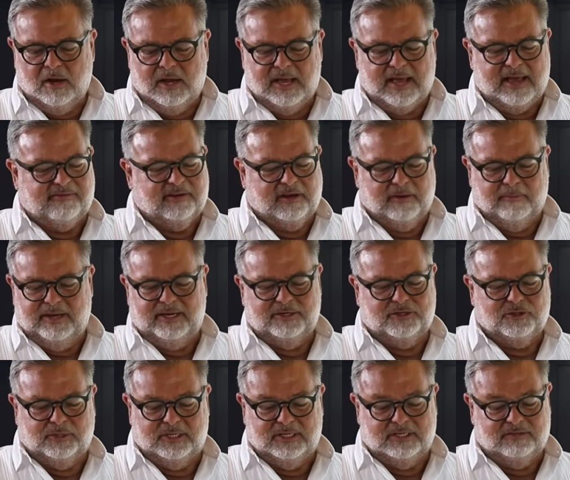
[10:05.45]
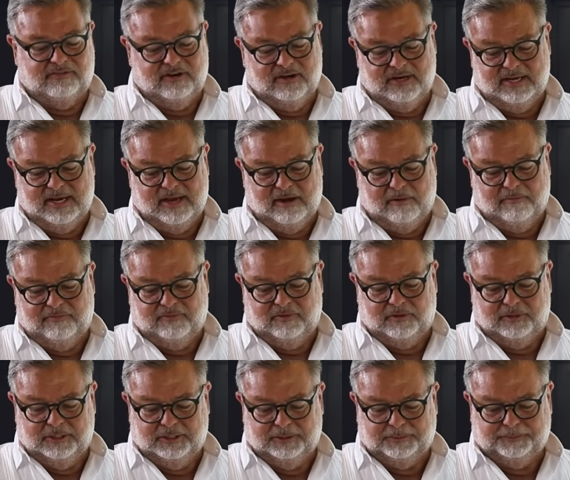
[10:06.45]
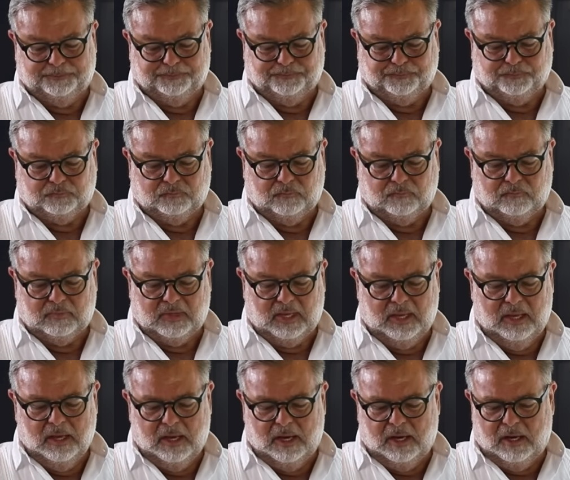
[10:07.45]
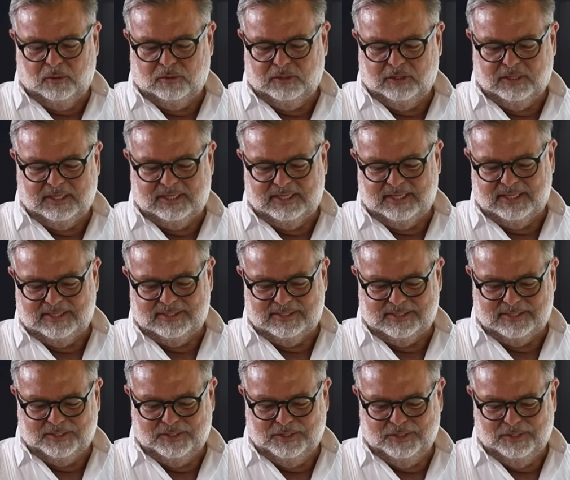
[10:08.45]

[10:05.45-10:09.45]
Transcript: having a bay tree is very helpful. Oh, look at this.